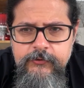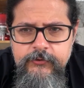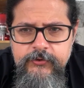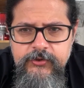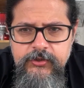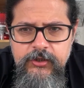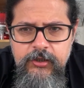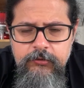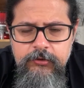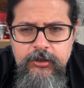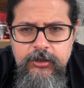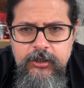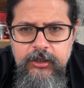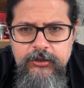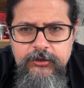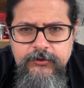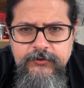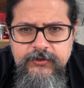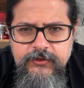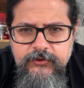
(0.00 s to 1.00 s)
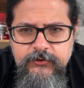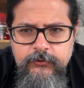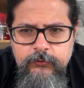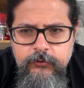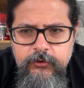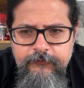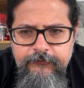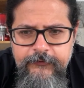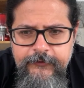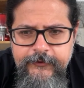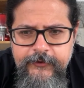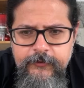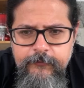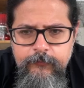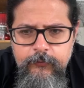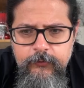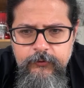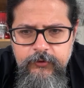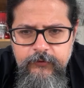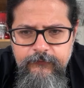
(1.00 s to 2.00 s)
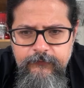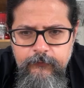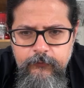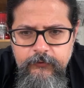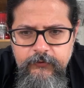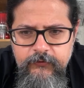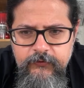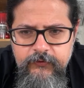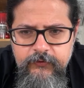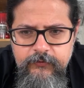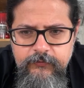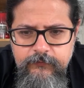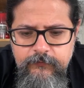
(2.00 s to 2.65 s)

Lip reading: to see how the colors are so different in both the phones.